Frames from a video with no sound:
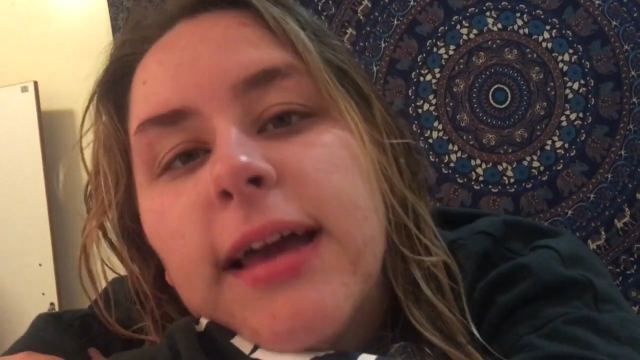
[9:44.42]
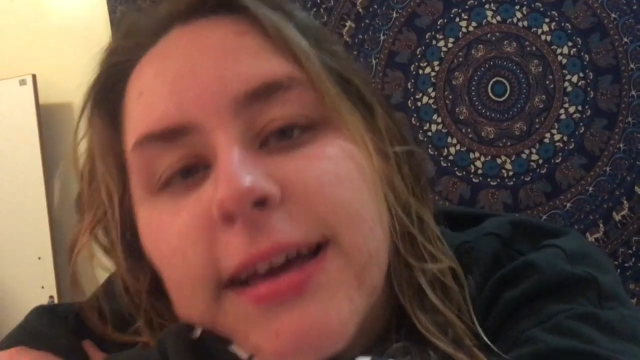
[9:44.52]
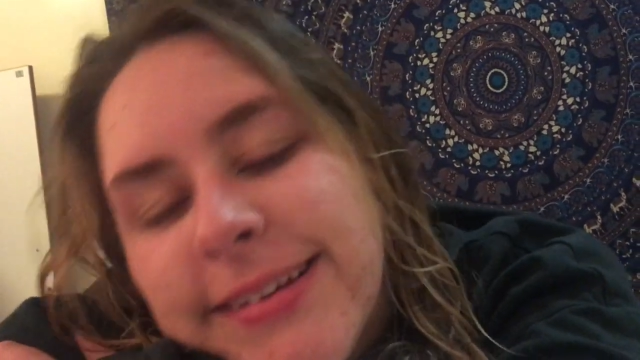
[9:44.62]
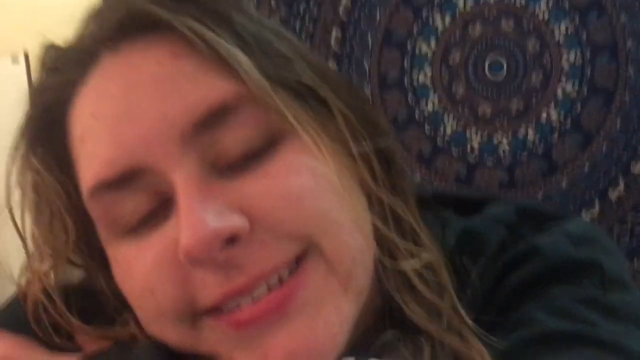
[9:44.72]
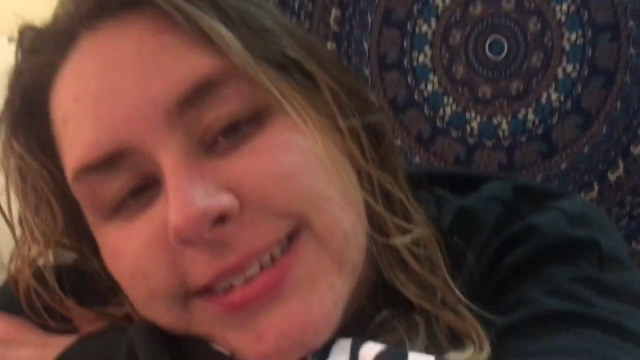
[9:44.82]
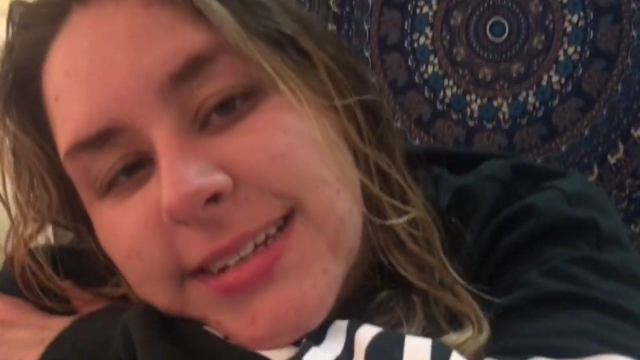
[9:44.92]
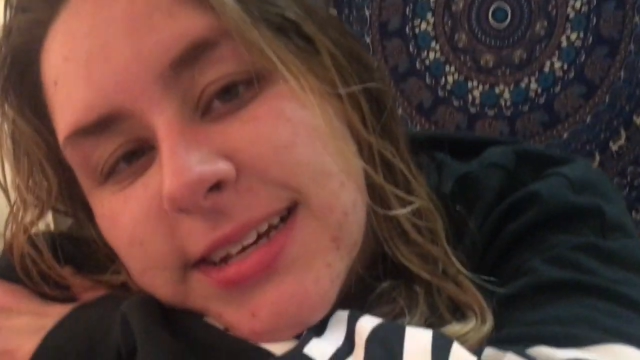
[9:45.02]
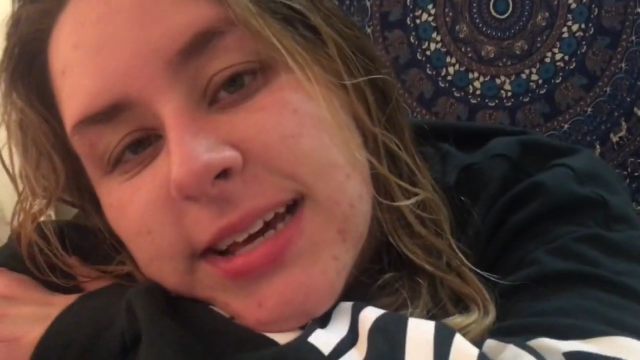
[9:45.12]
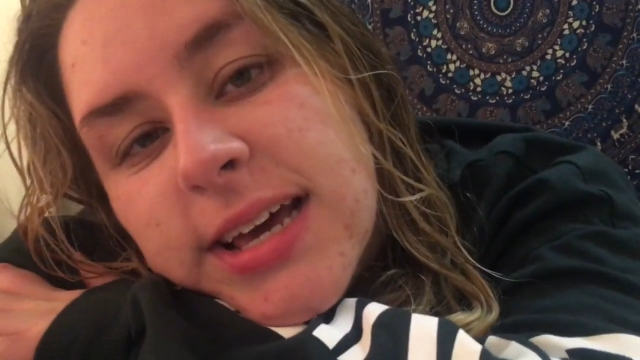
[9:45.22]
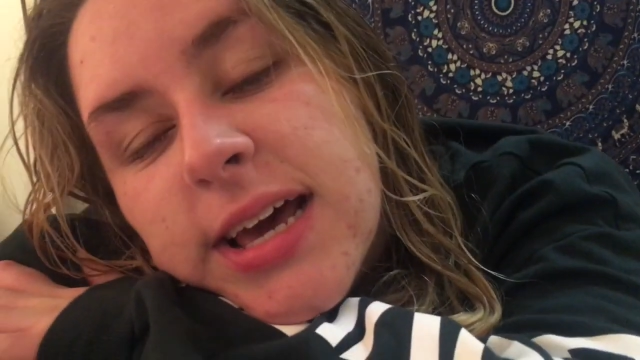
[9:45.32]
and
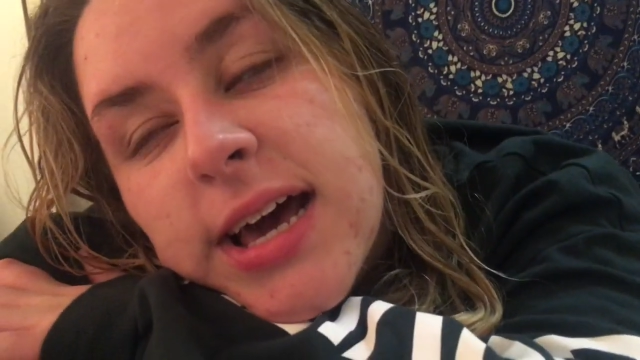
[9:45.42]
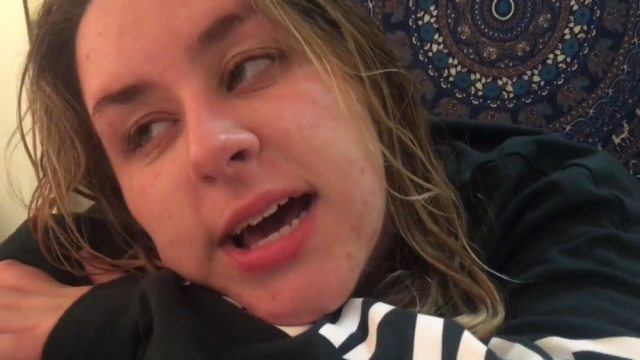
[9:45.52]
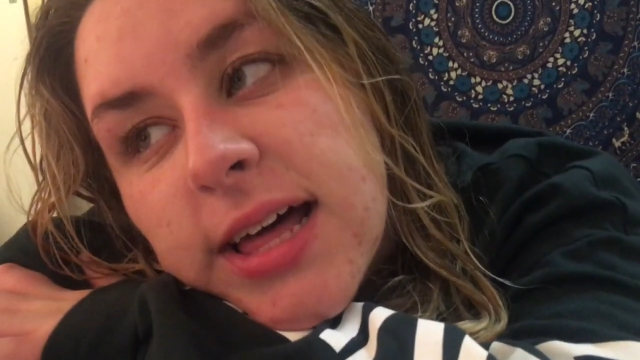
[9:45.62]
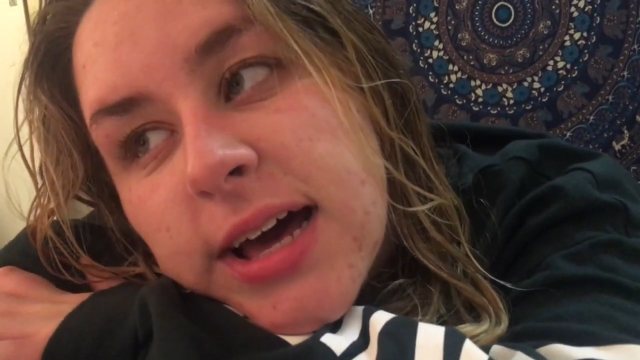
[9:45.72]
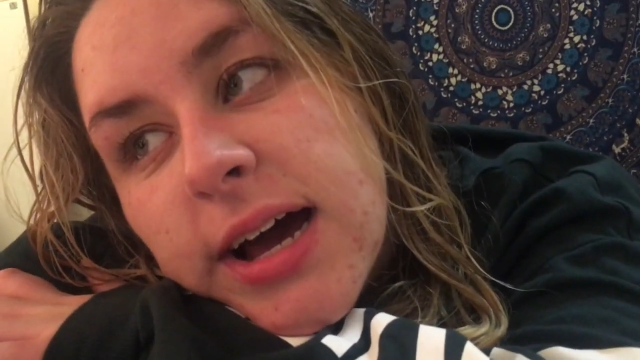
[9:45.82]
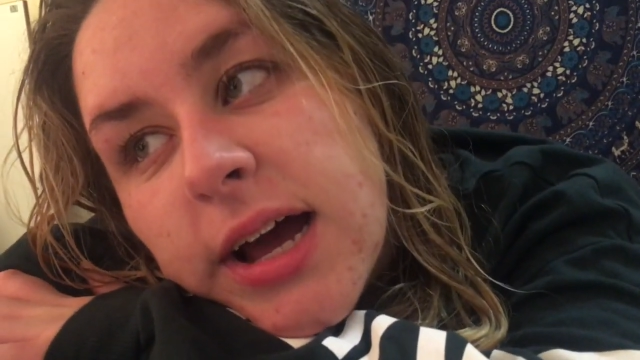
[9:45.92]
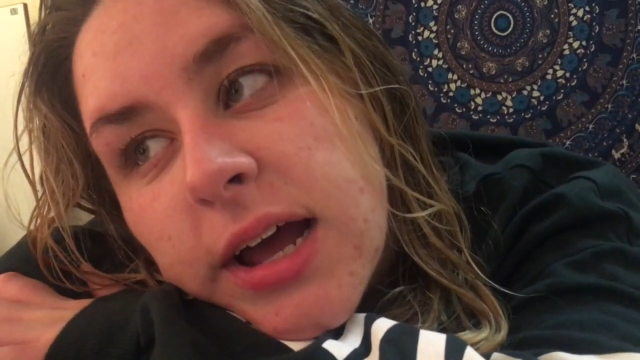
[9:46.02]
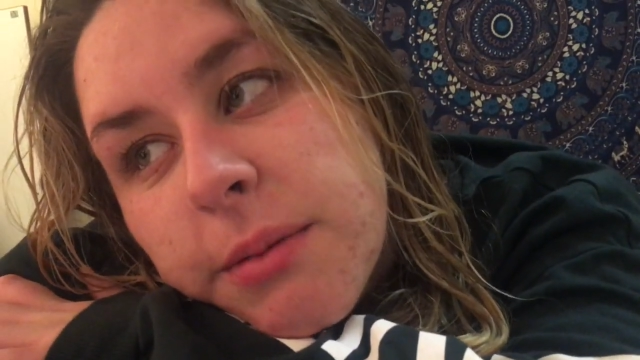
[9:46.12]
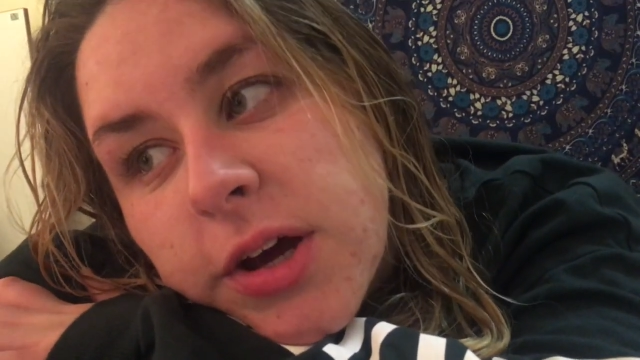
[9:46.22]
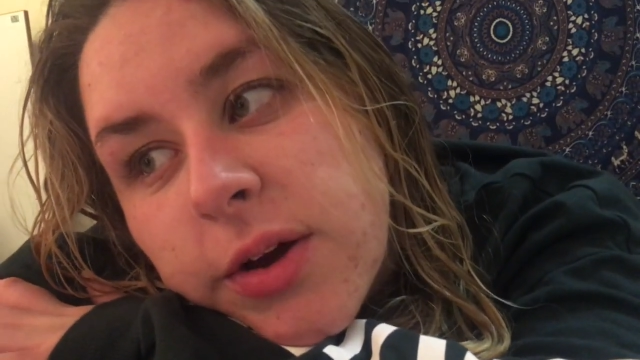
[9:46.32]

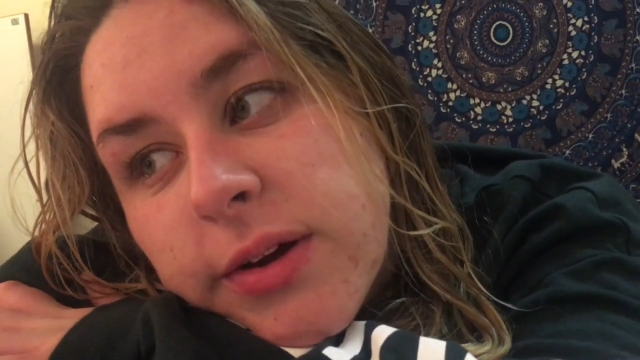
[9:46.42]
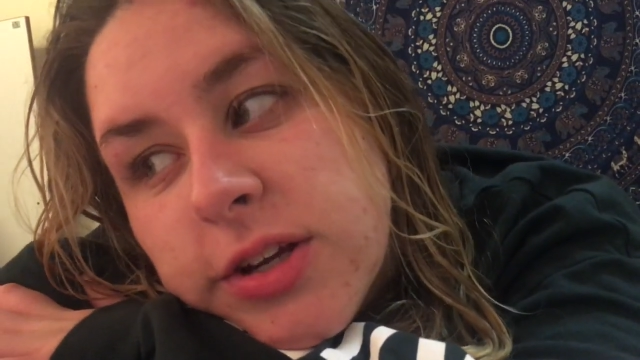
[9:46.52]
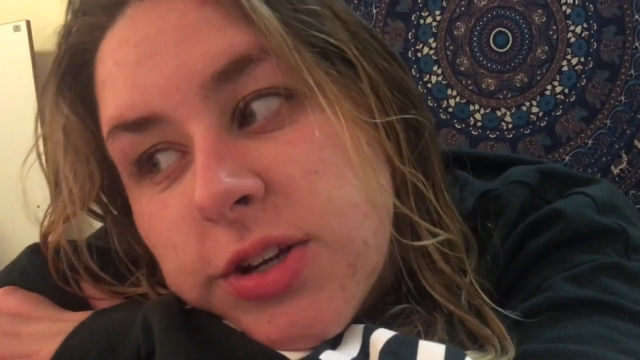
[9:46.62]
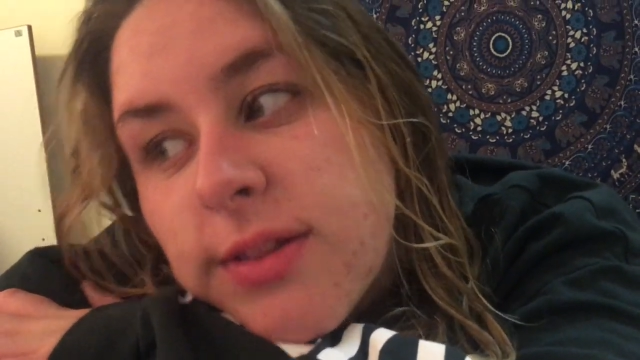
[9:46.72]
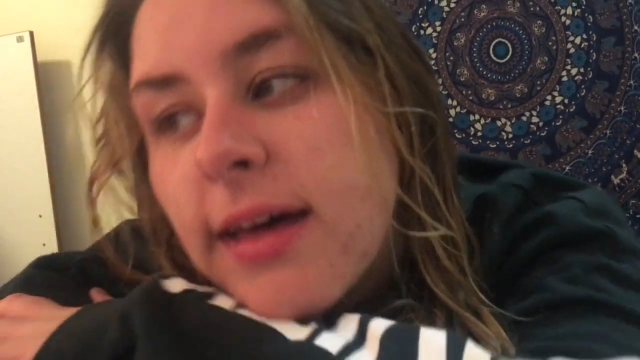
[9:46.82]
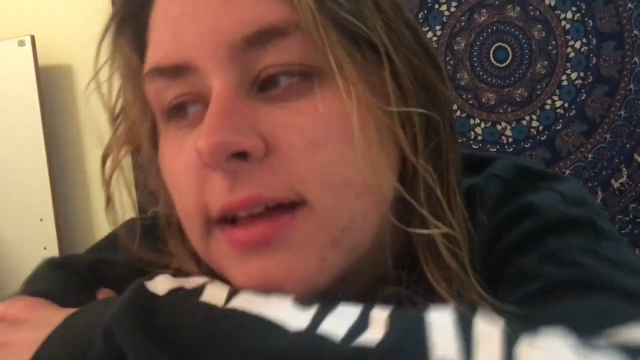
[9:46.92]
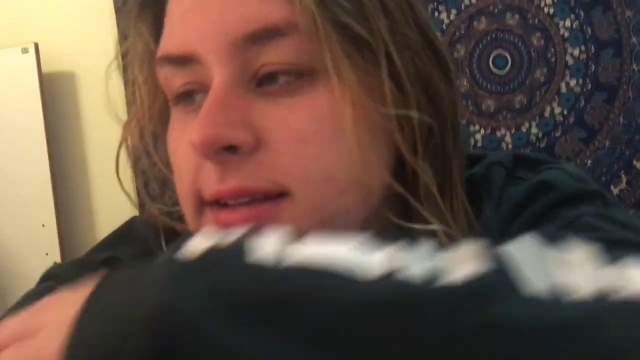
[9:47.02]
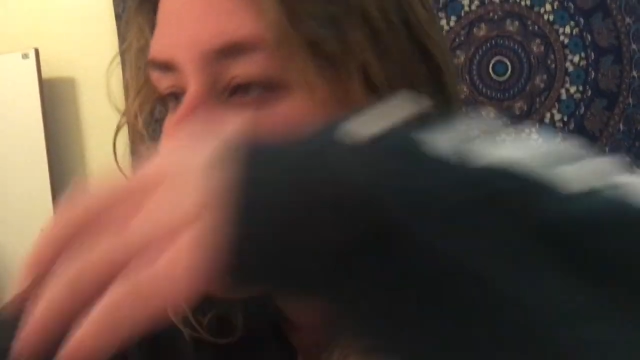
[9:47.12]
I'm not going to do that.